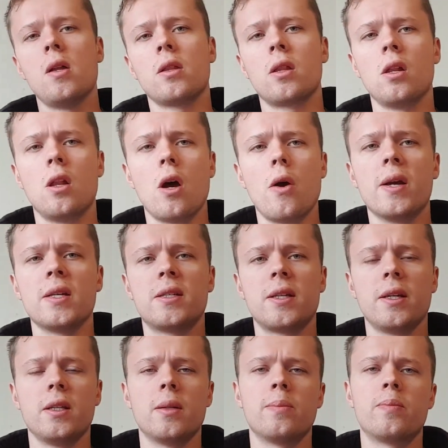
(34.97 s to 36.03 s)
lowest
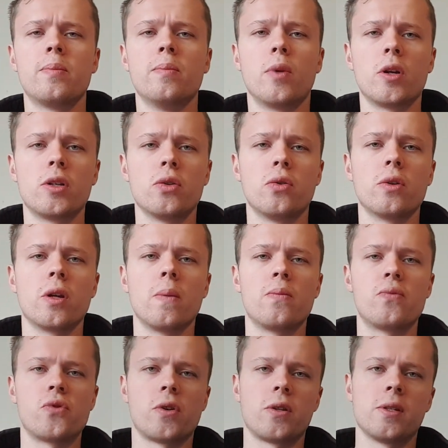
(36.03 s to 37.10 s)
in the Monitor Audio
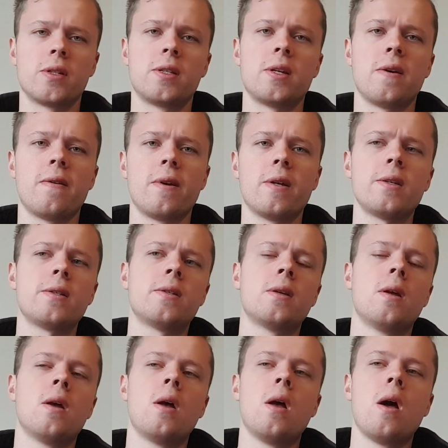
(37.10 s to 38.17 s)
bronze series.
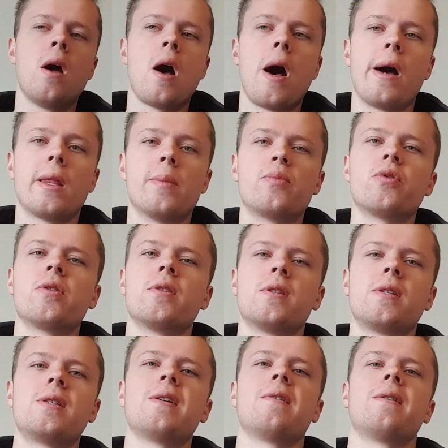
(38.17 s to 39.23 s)
The
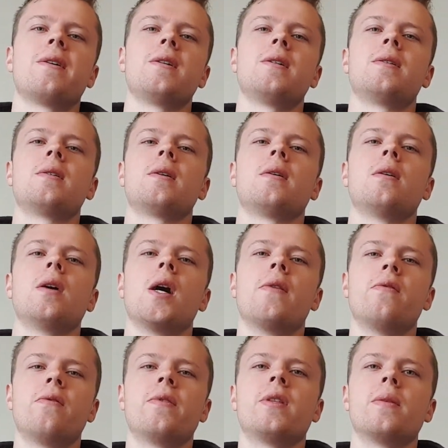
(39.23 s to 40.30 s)
bronze series,
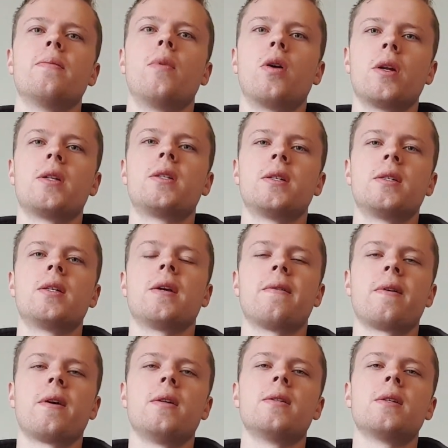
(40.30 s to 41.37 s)
other than the Monitor
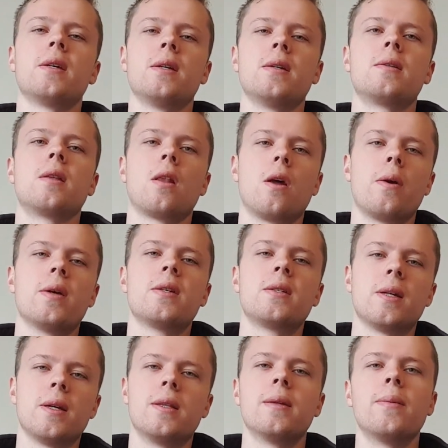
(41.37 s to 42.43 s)
series, is the
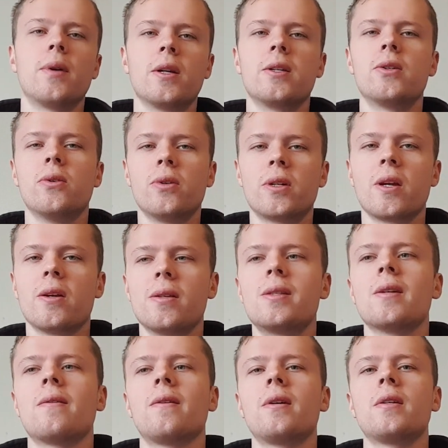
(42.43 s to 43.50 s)
lowest in the Monitor Audio
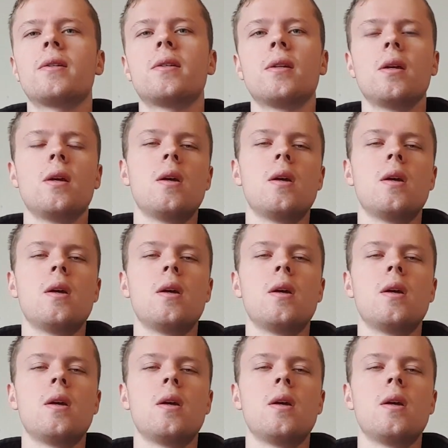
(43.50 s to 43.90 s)
series.